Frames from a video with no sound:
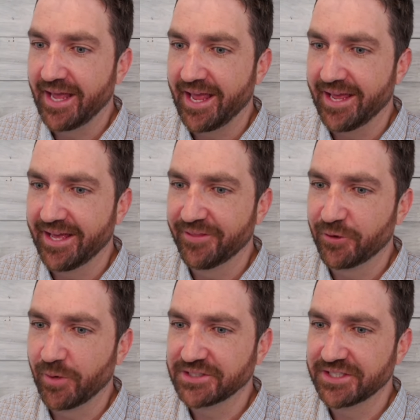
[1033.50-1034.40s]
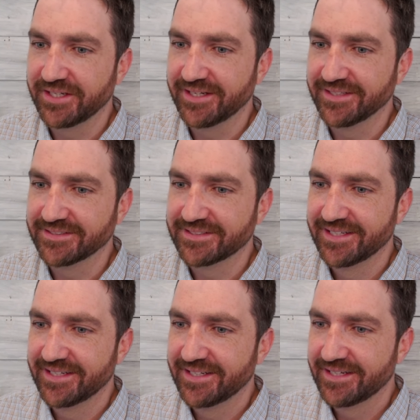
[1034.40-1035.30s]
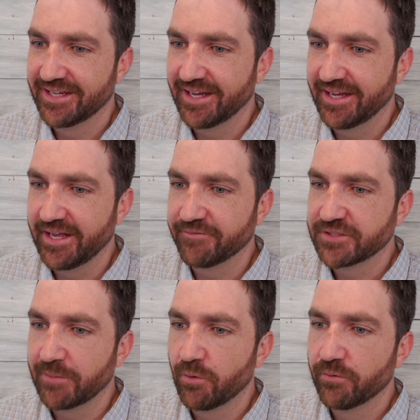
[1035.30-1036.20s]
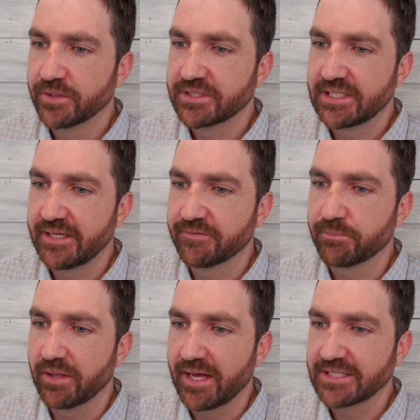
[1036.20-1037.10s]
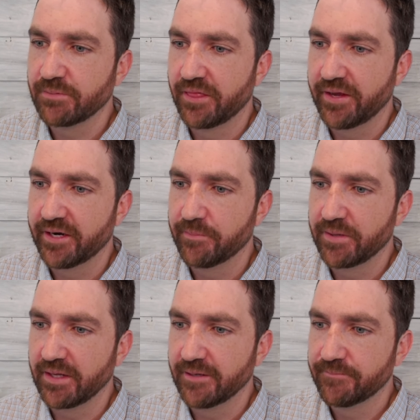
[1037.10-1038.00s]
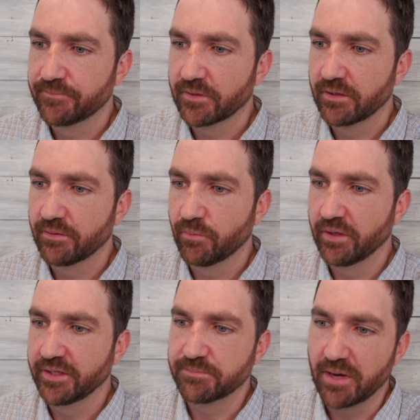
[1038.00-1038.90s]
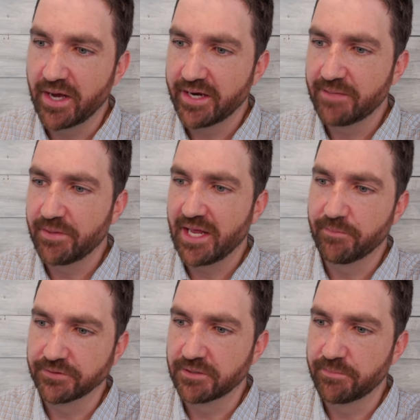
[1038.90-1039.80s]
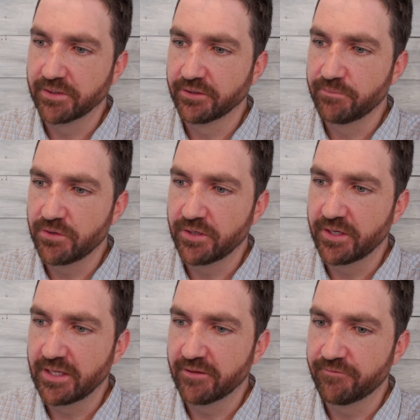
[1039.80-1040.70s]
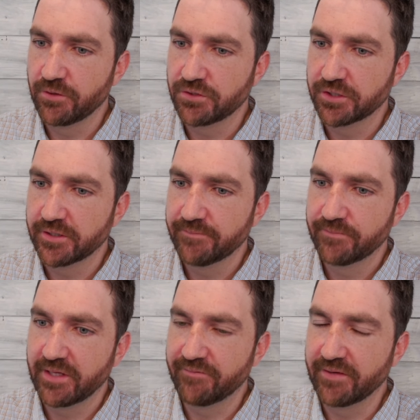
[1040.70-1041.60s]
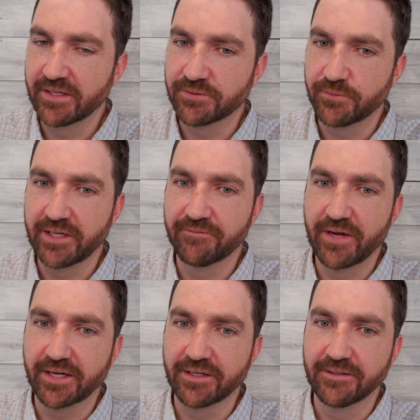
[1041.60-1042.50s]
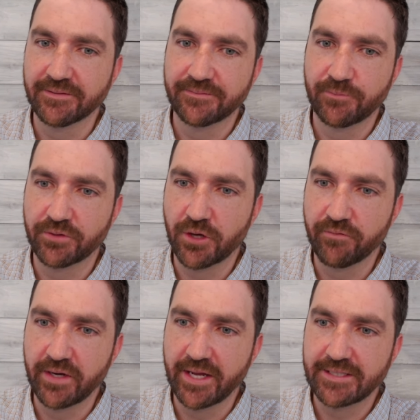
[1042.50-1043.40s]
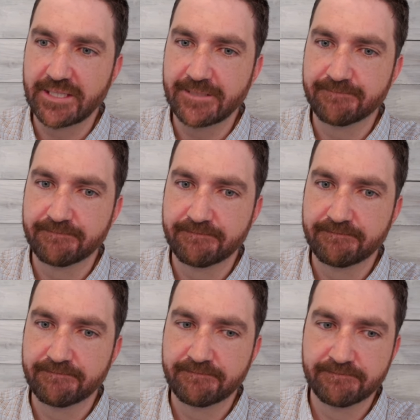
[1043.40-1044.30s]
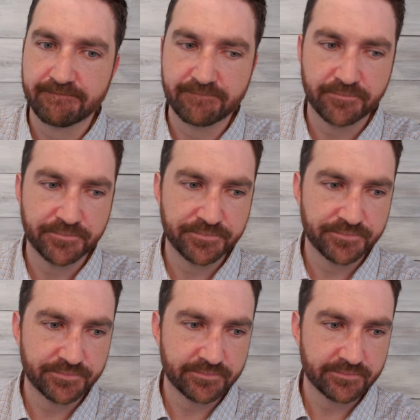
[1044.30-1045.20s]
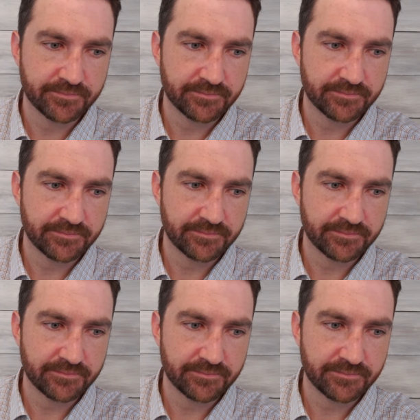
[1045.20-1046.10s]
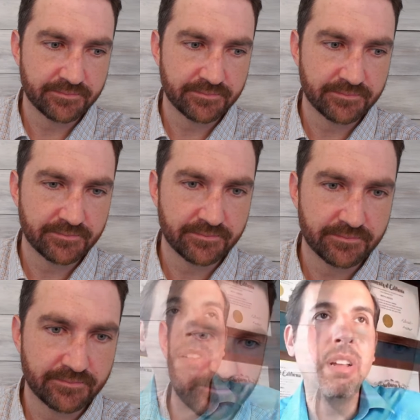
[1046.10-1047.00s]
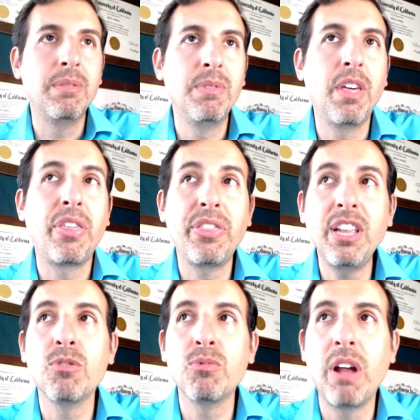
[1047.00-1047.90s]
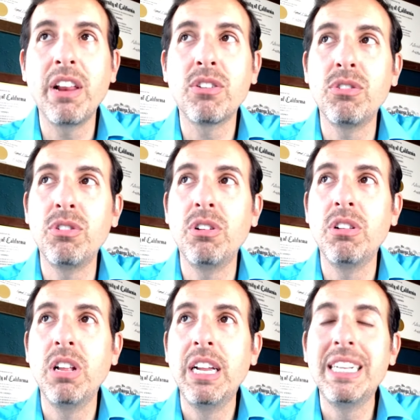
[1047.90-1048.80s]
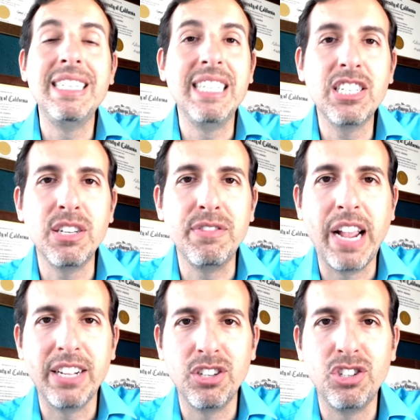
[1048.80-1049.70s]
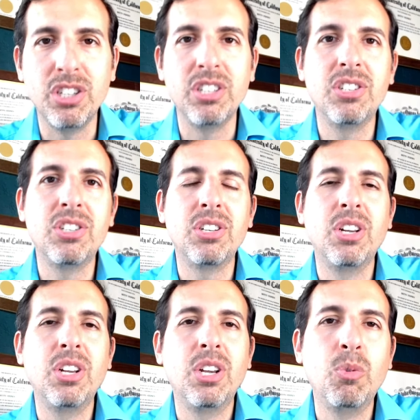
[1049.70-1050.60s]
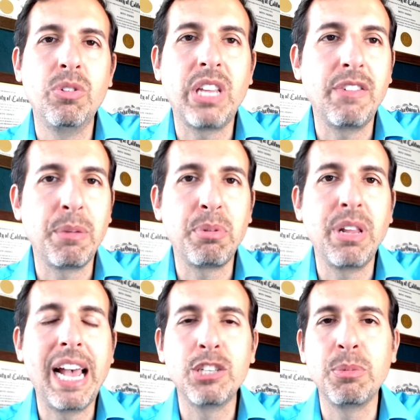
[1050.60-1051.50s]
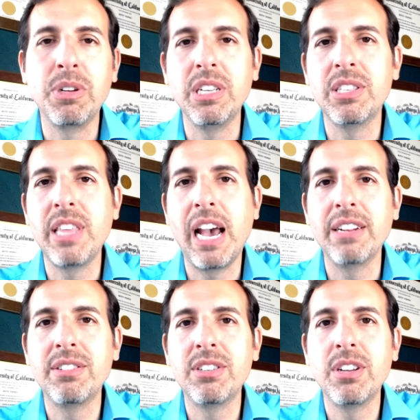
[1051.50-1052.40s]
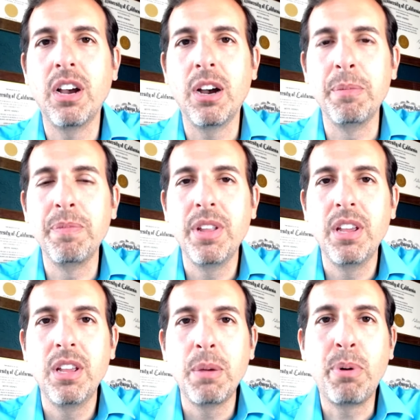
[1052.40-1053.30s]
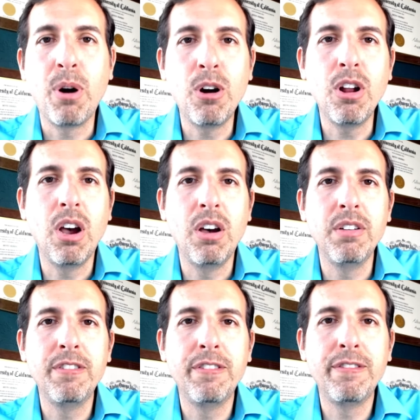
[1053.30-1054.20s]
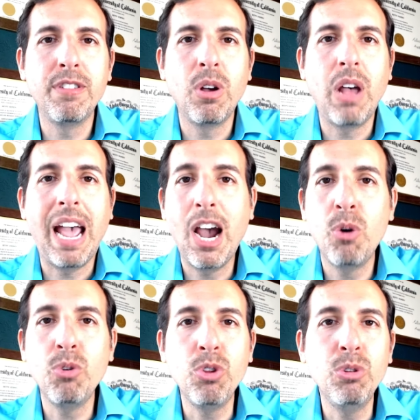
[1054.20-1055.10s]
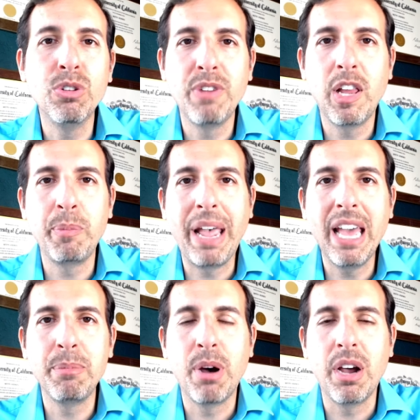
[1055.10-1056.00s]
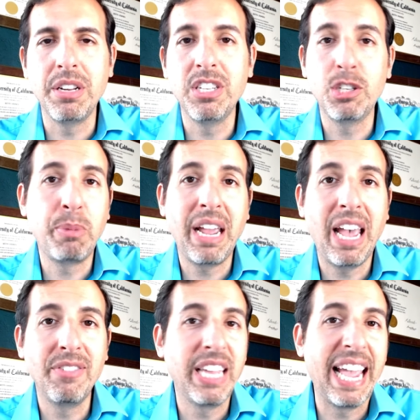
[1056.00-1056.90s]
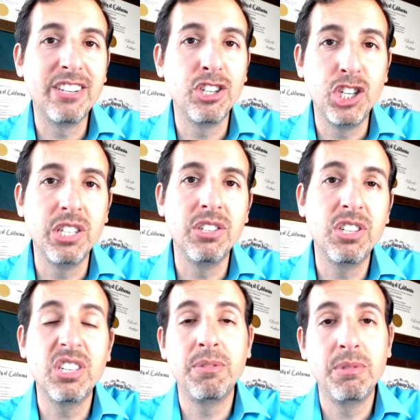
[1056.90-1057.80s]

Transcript: And the question is, uh, if someone receives plasma therapy, will his body be able to build immunity in the future if he gets reinfected with COVID nineteen? Yes, good question. So this is one of the theoretical The theoretical disadvantages with giving plasma is that um, part of how you develop antibodies is by having antigens